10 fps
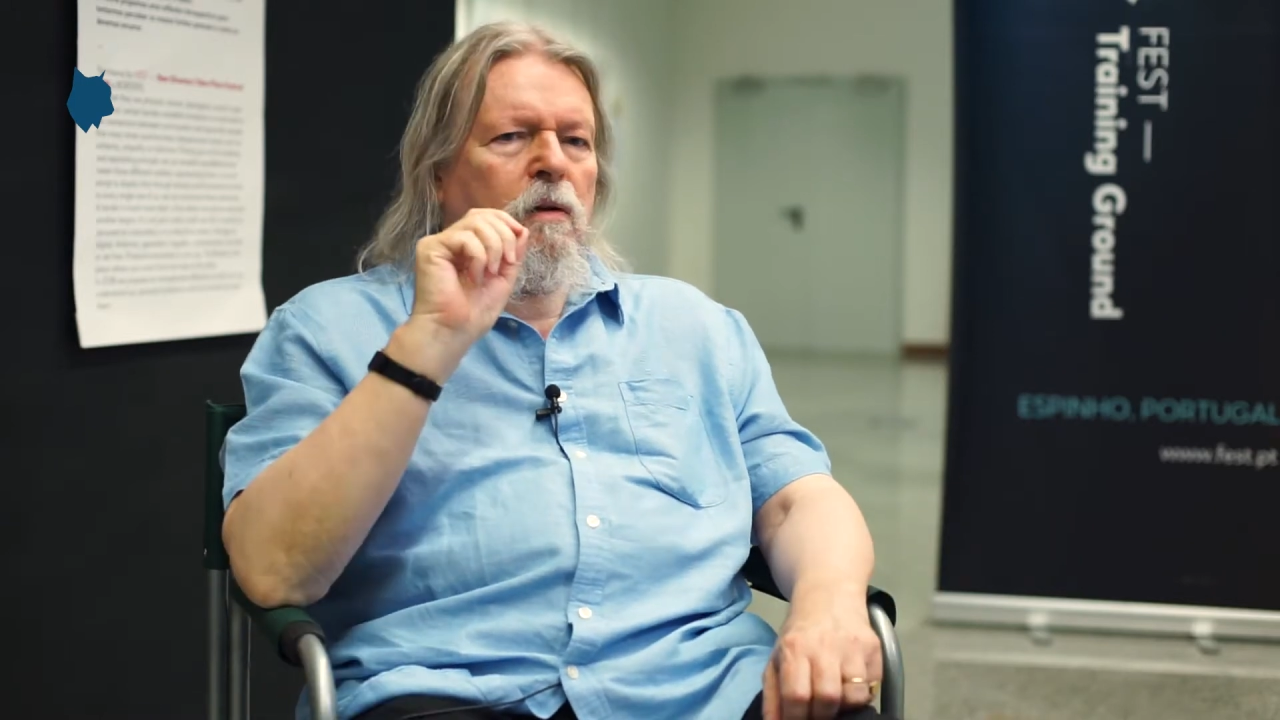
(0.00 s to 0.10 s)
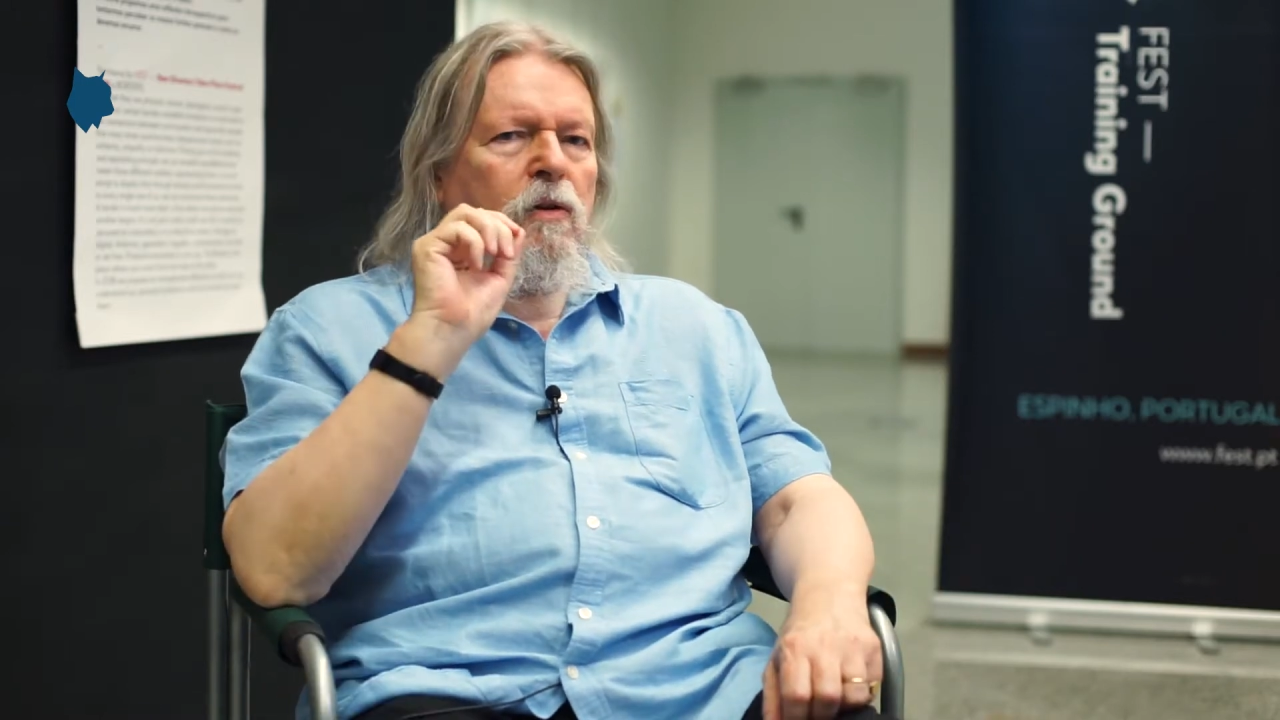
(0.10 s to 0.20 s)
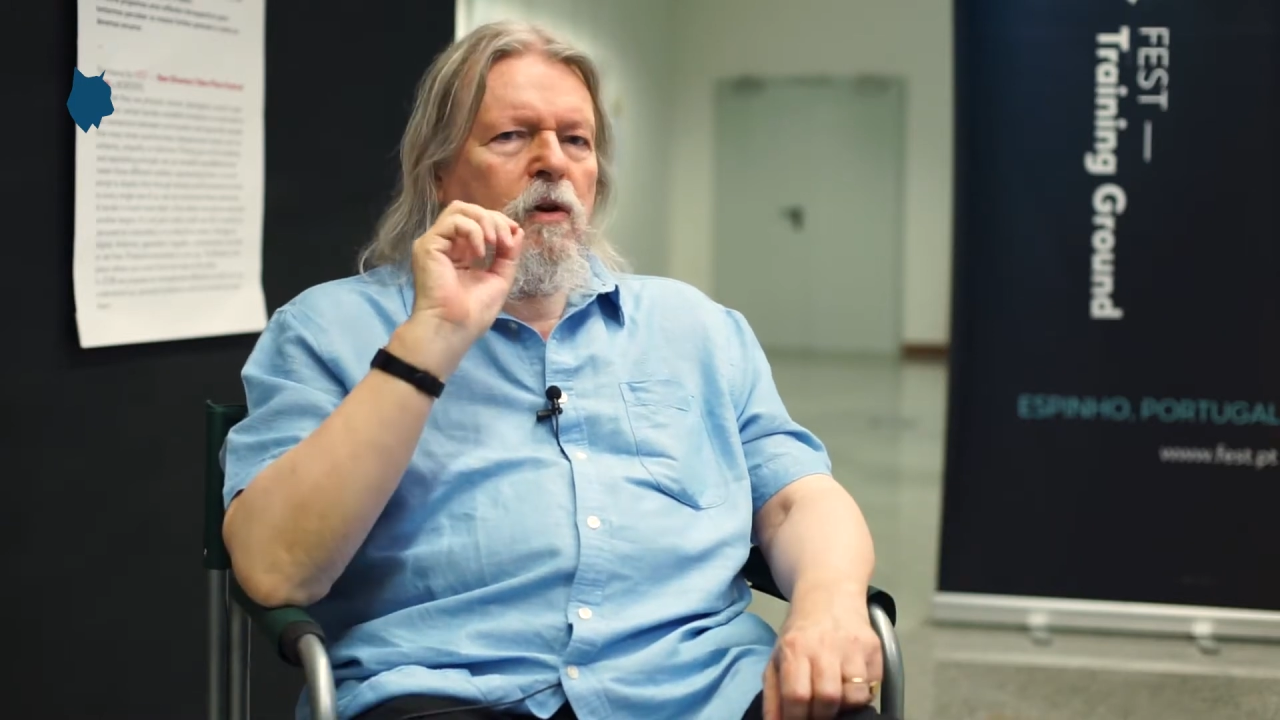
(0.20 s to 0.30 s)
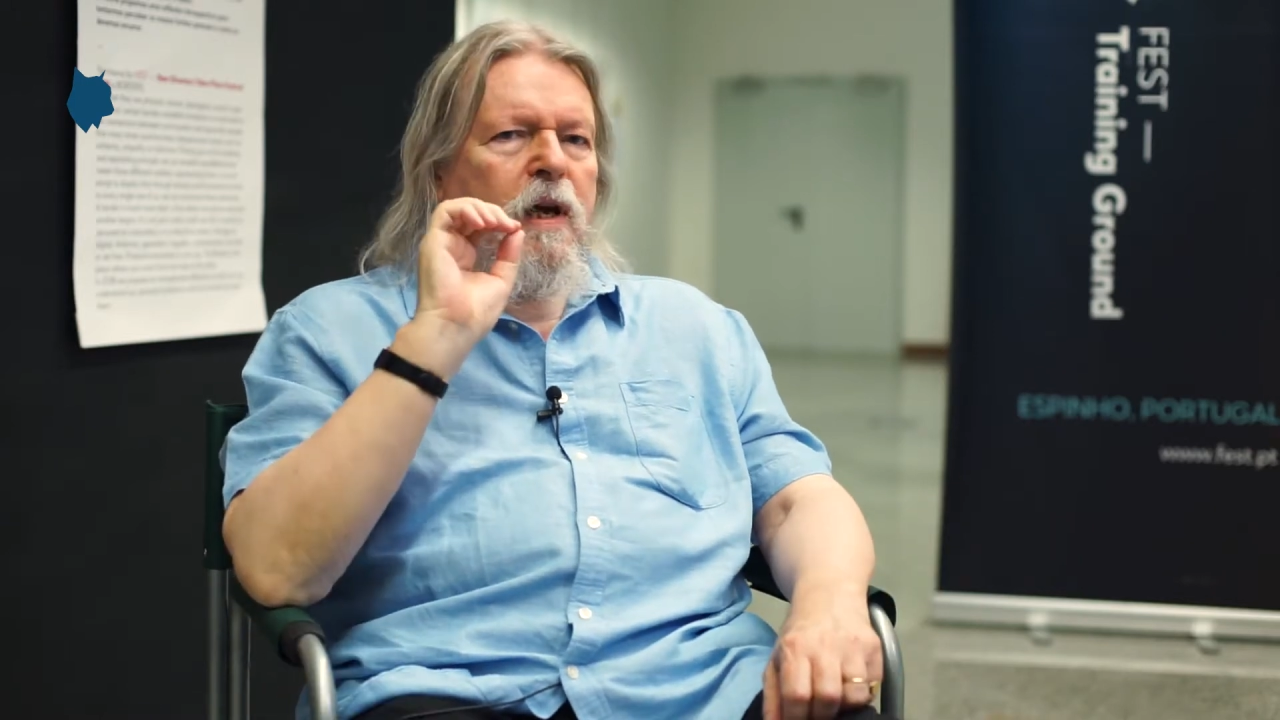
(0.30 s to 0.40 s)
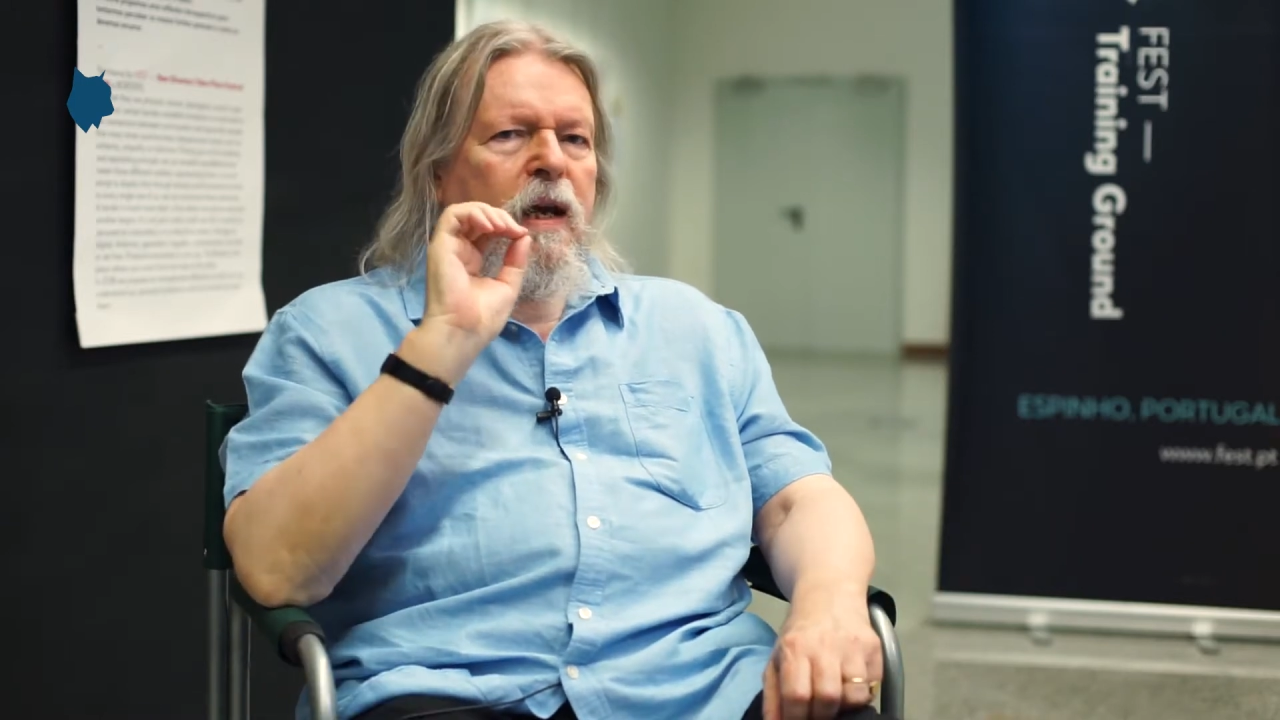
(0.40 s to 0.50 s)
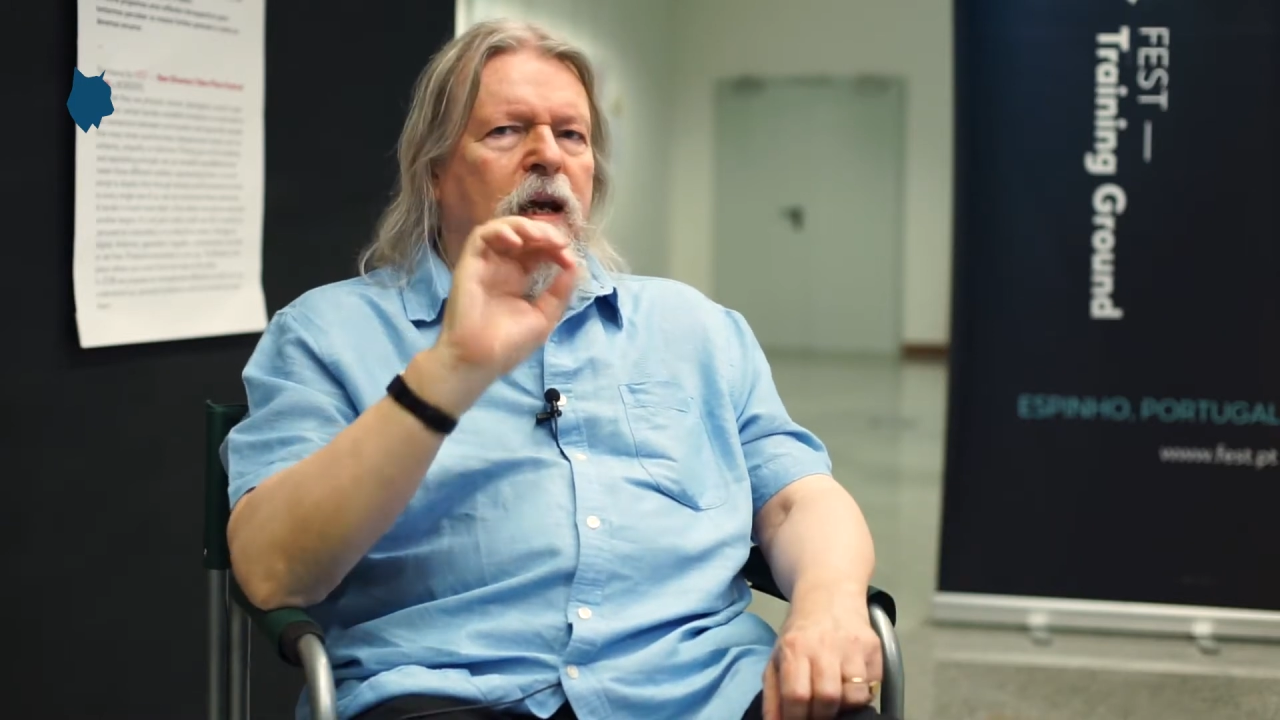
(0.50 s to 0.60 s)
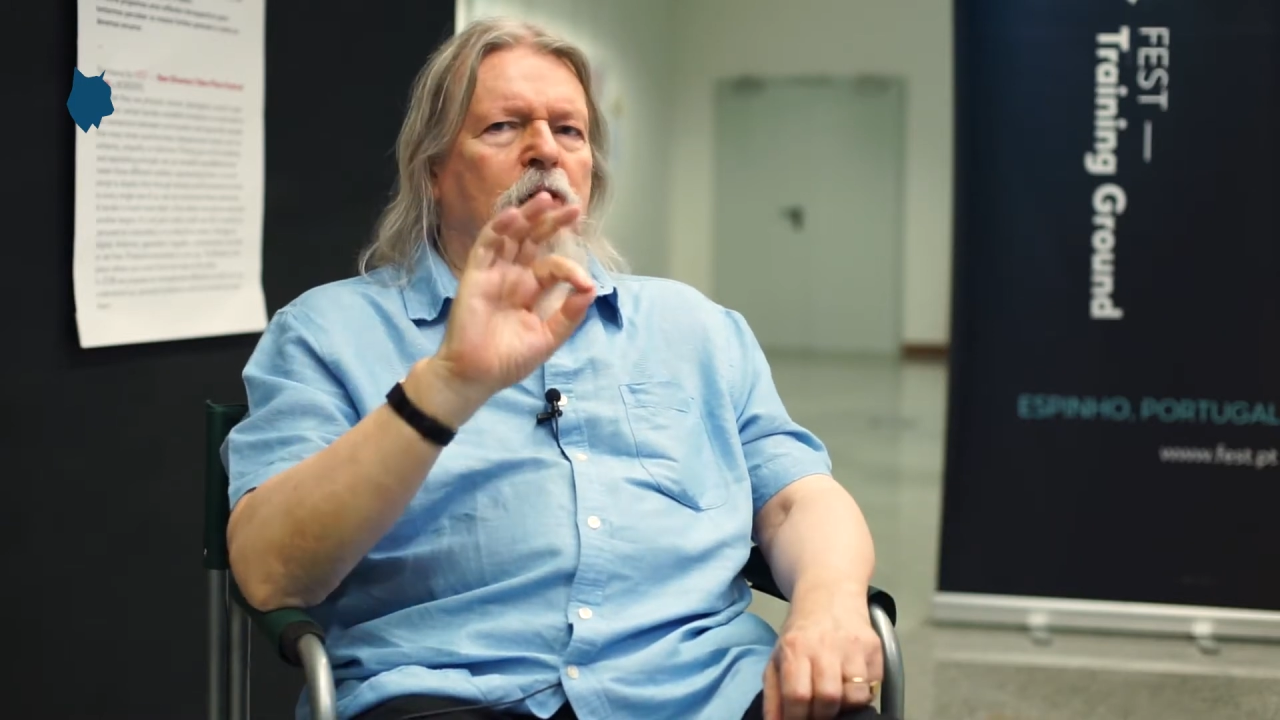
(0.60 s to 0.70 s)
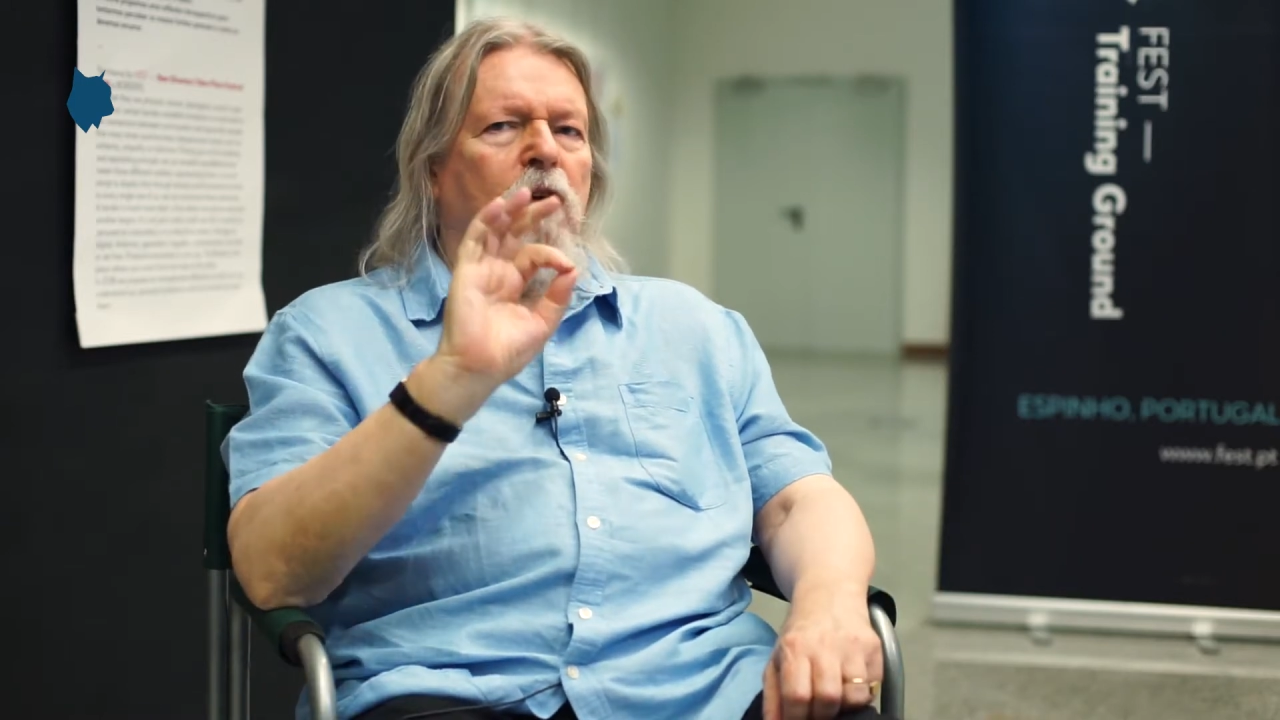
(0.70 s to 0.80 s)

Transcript: The key